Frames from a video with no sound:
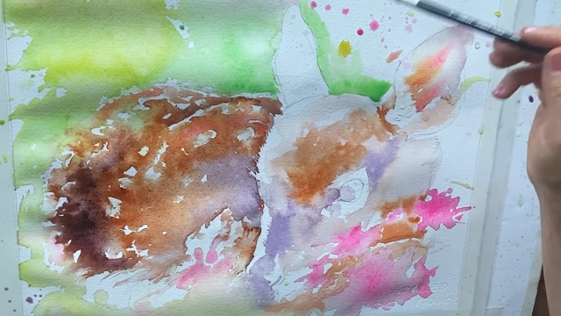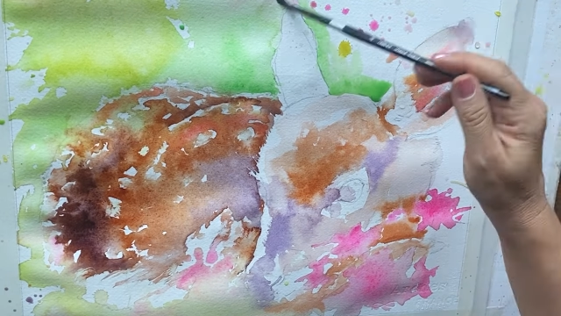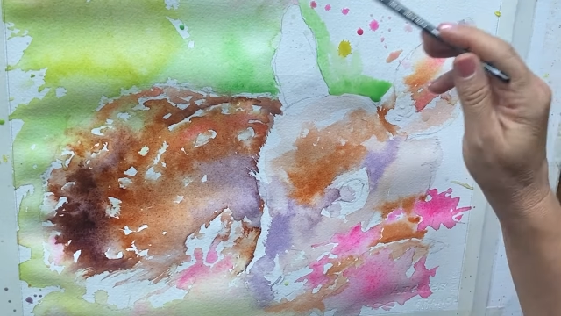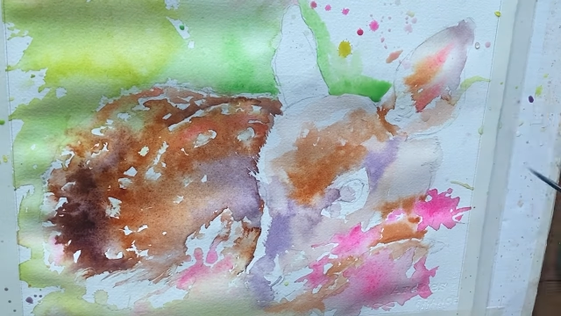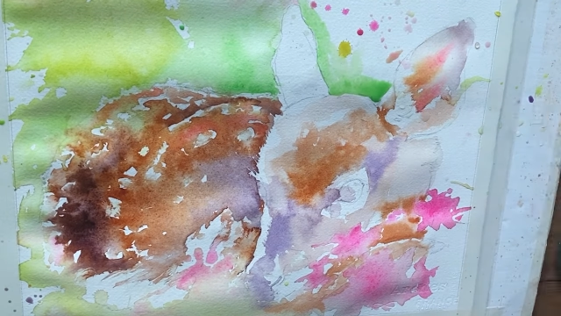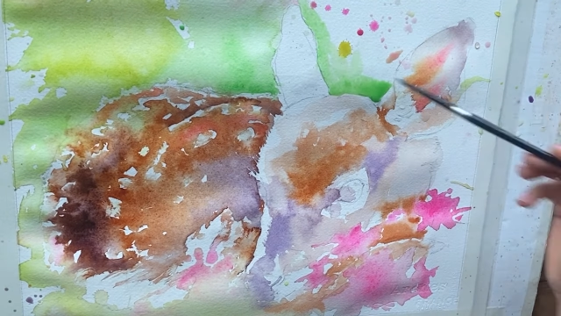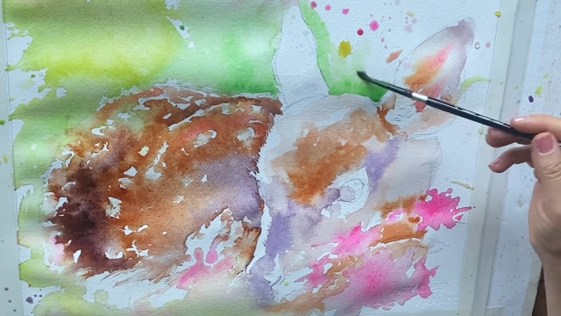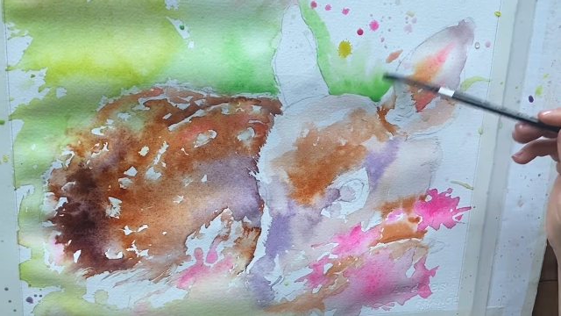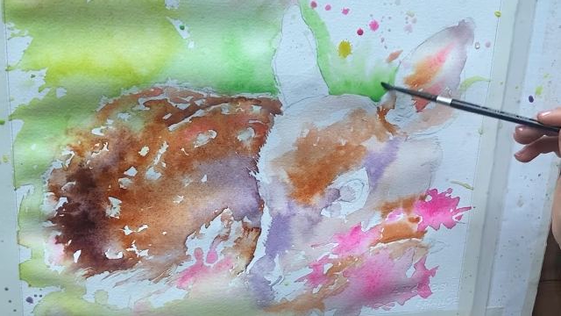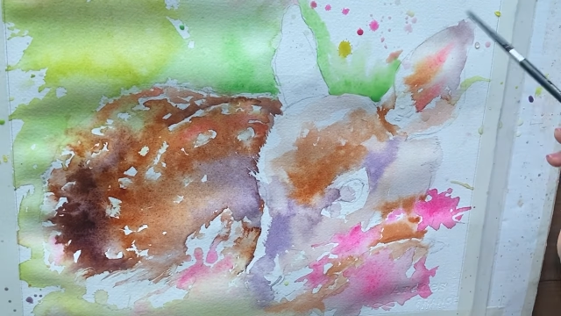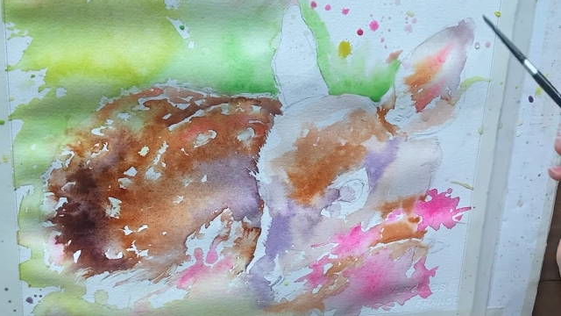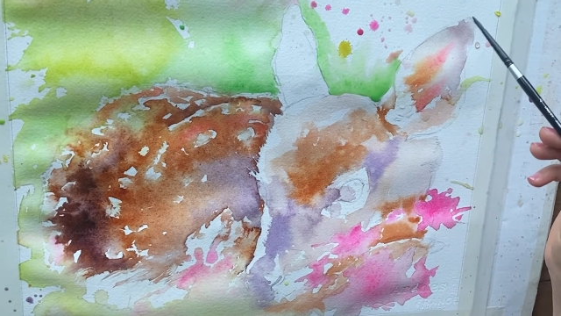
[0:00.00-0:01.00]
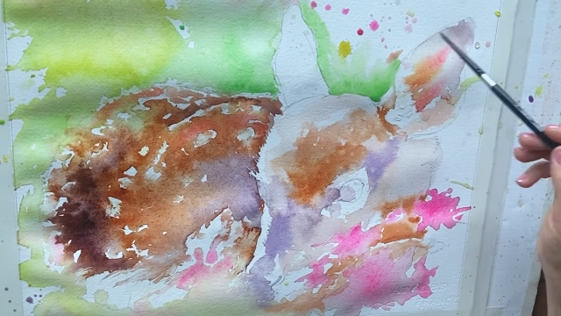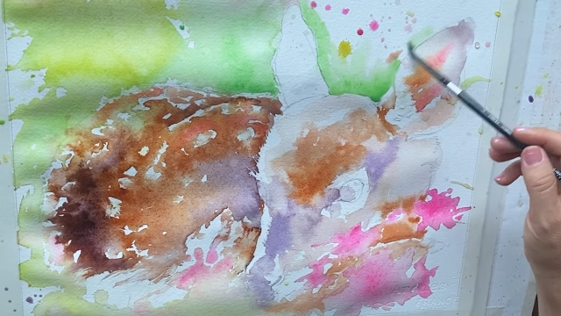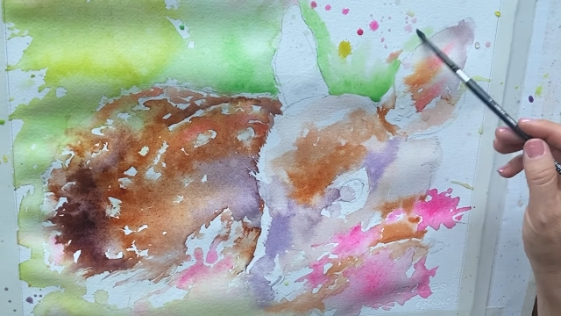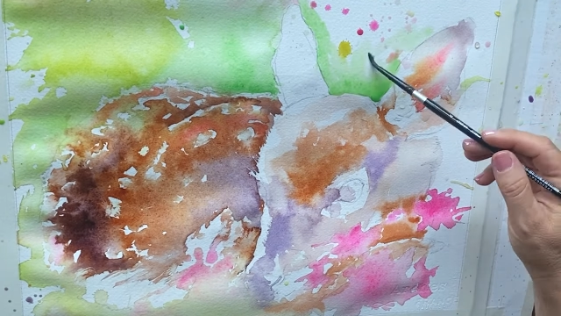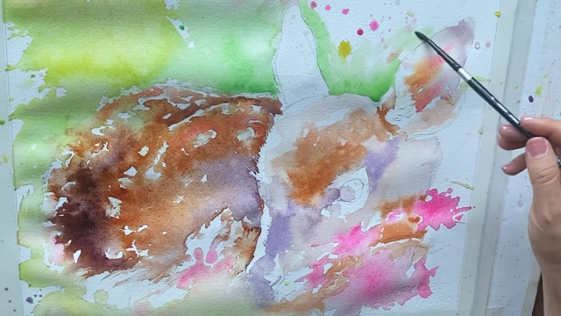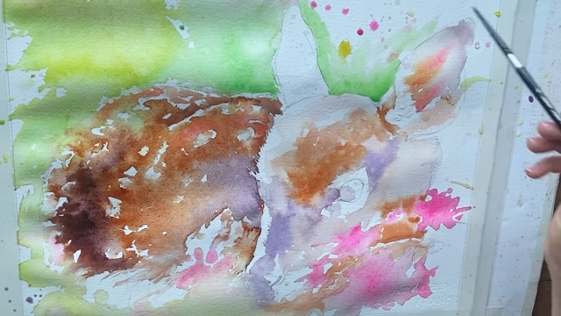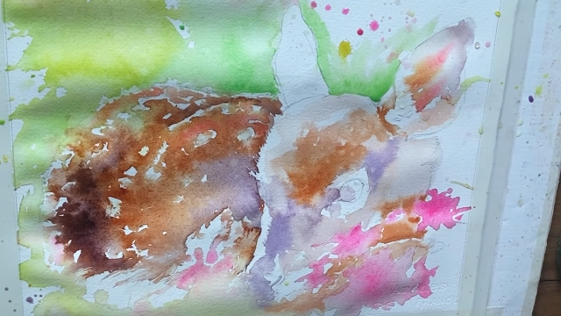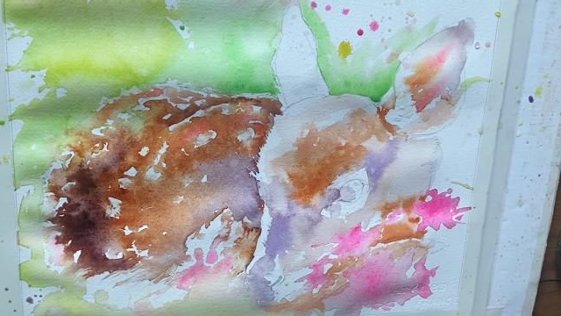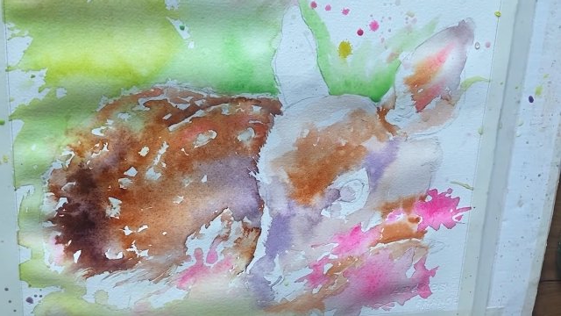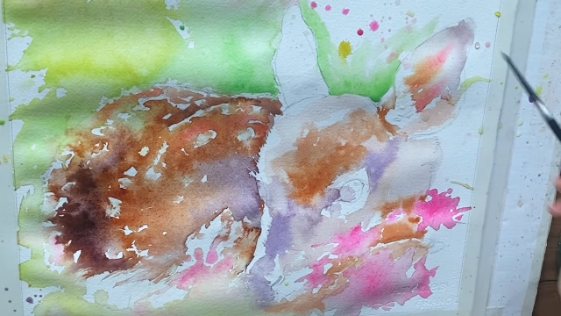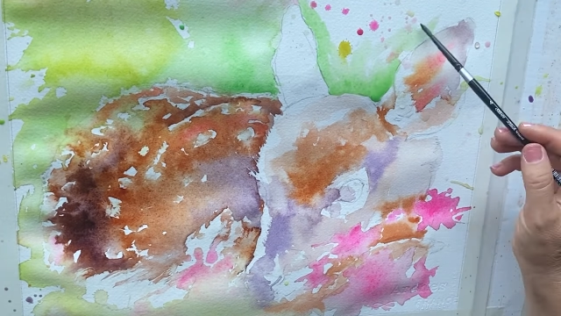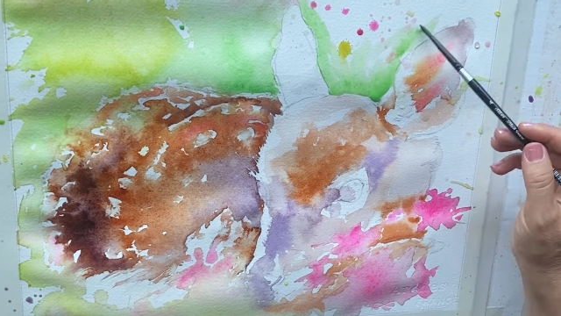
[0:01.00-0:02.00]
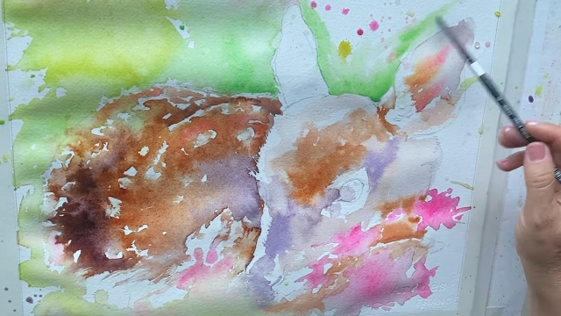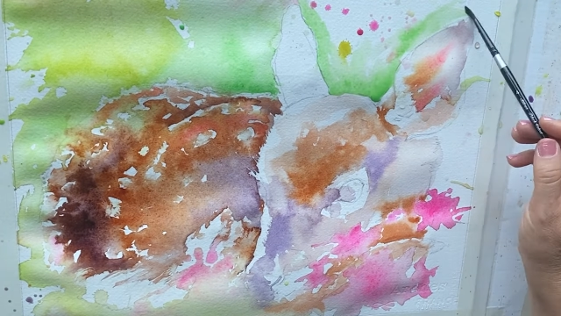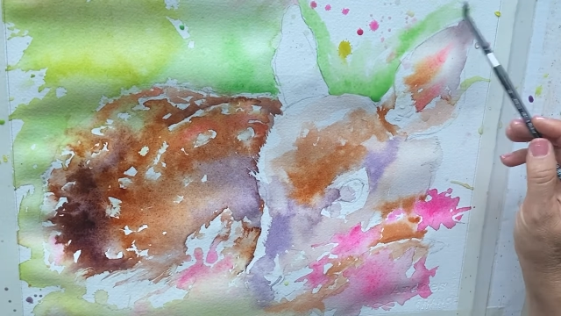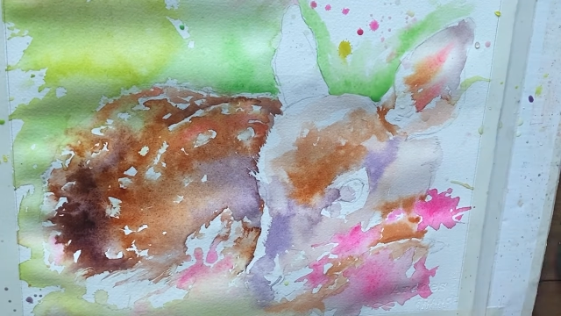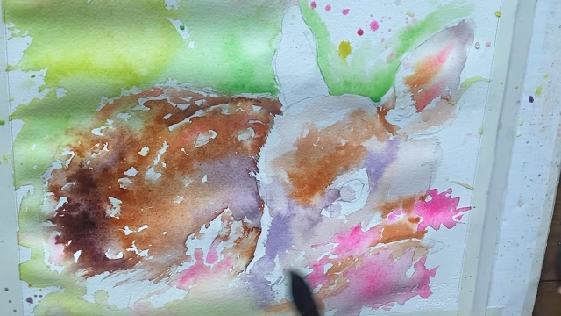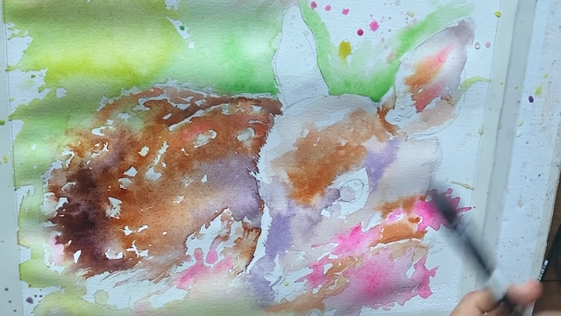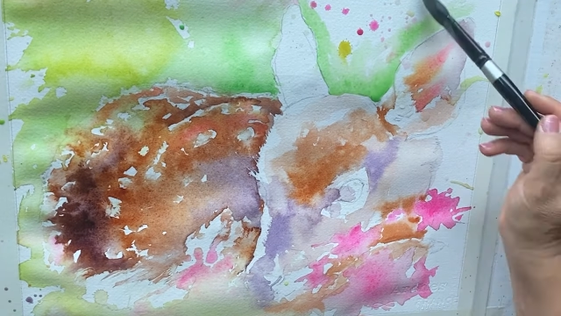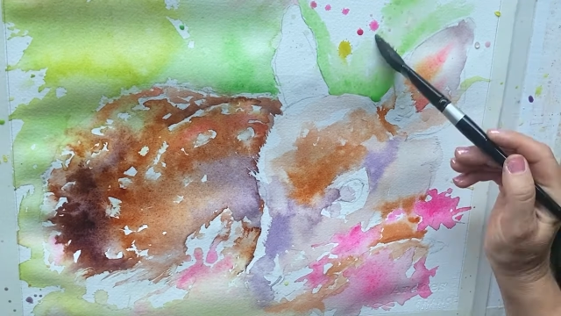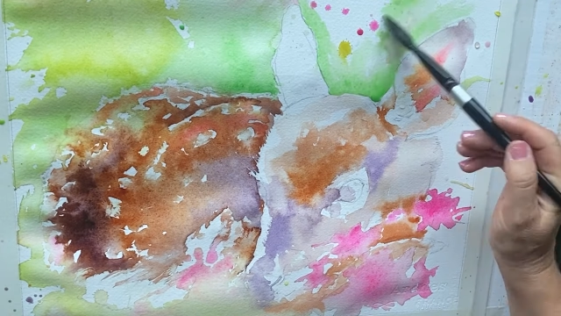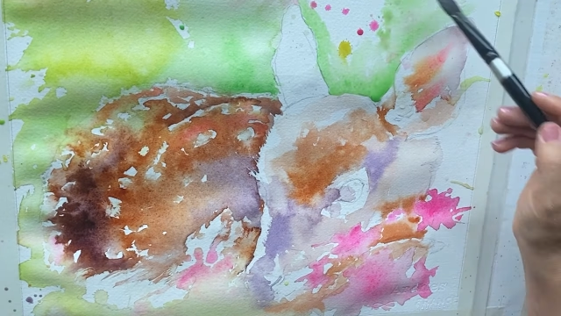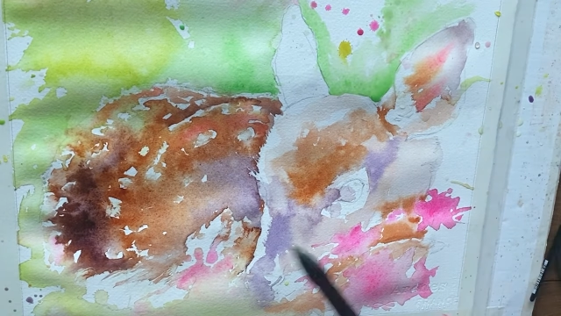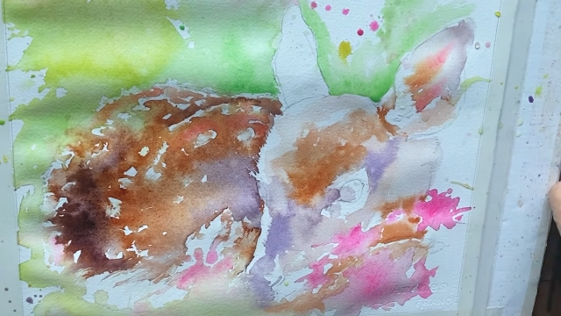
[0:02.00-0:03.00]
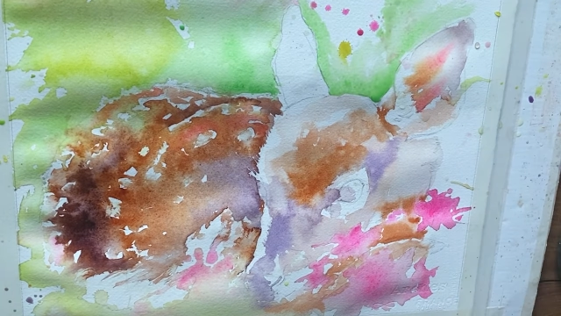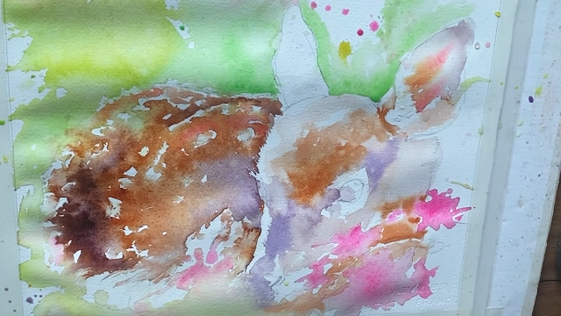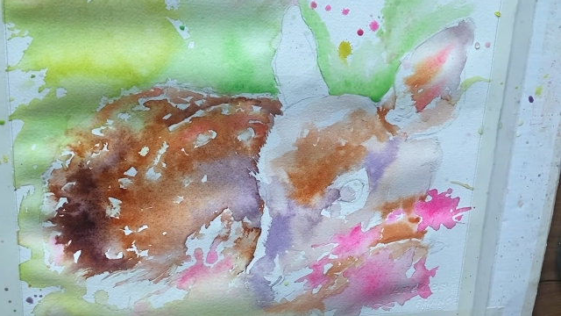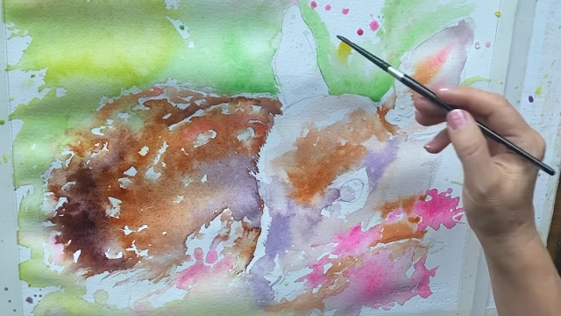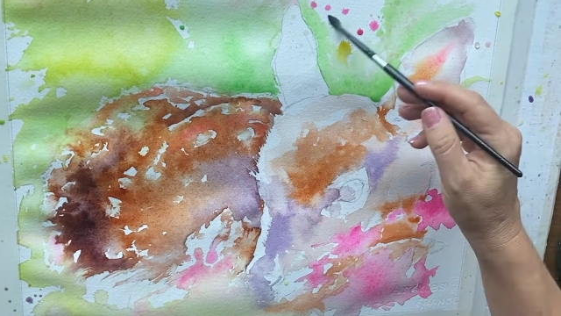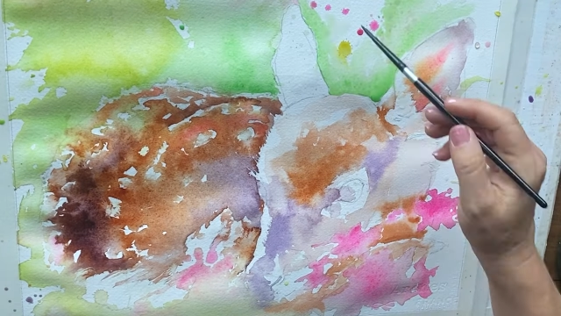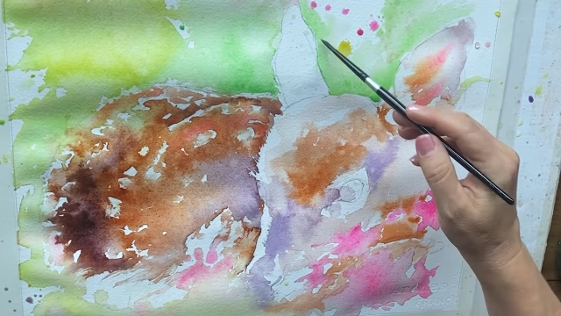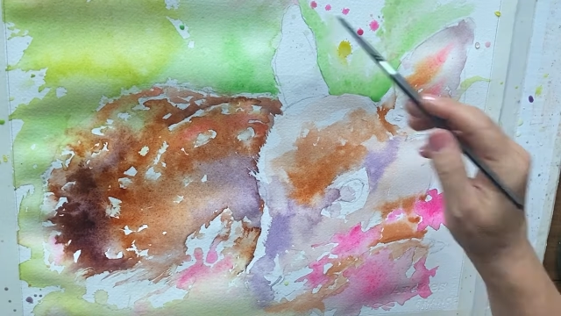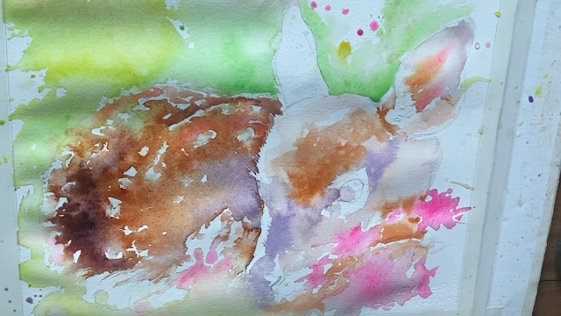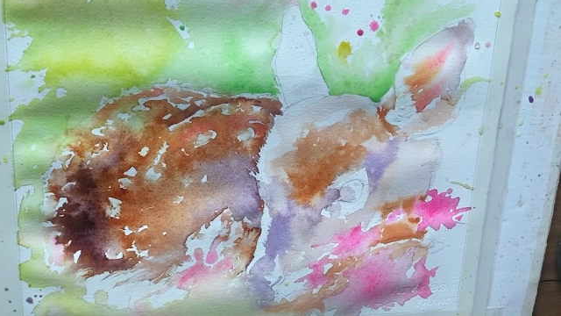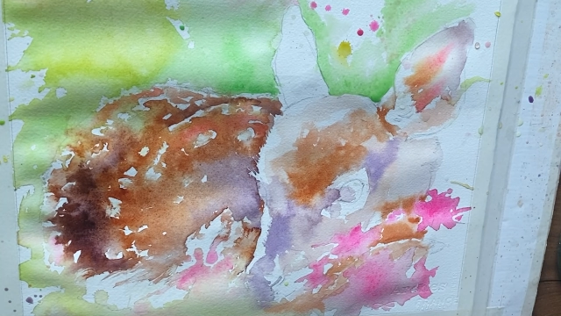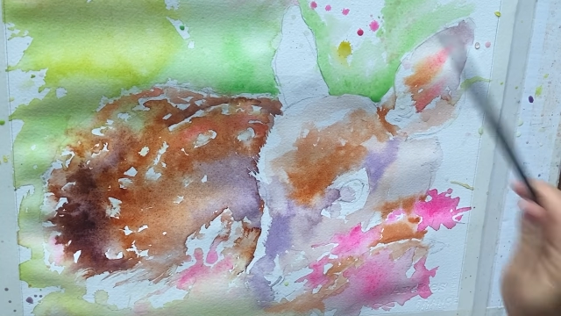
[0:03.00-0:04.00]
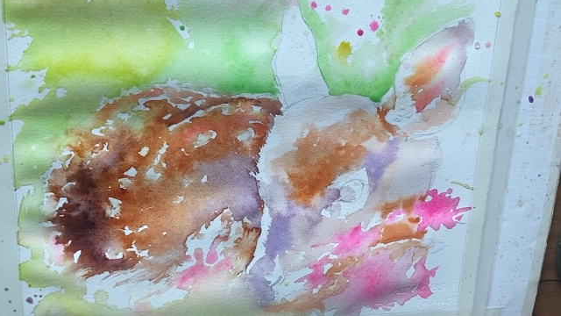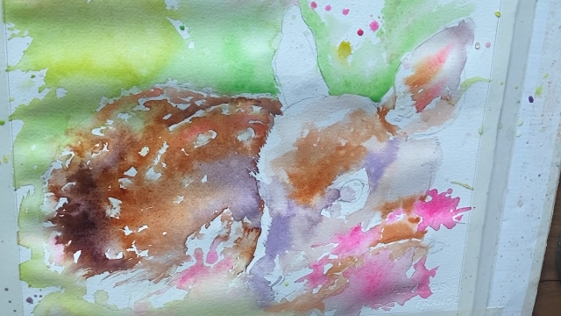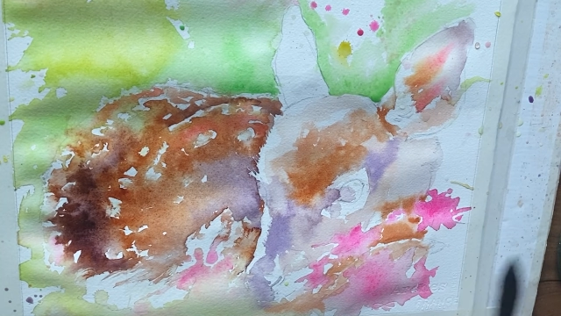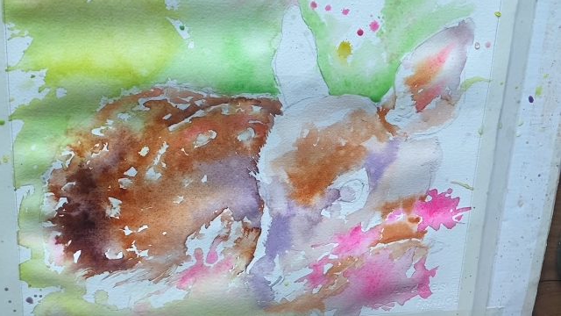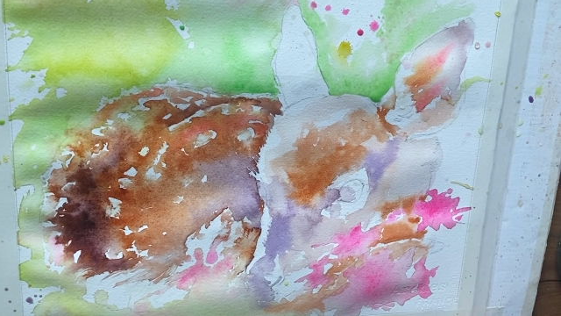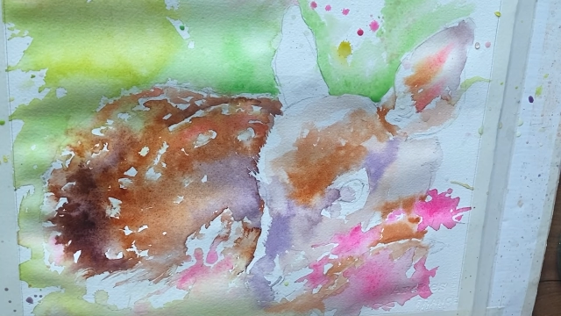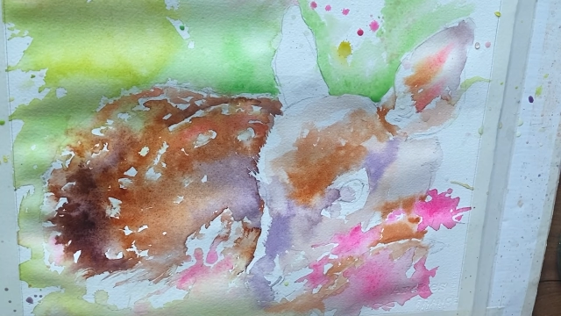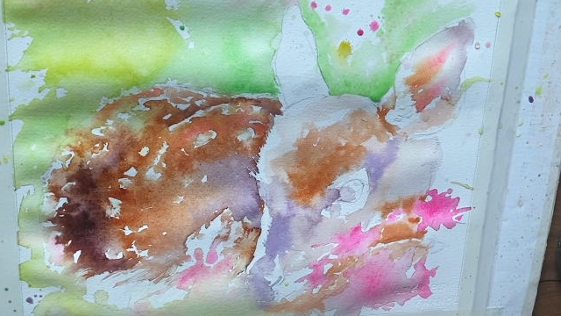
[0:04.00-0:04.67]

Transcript: (no speaker visible)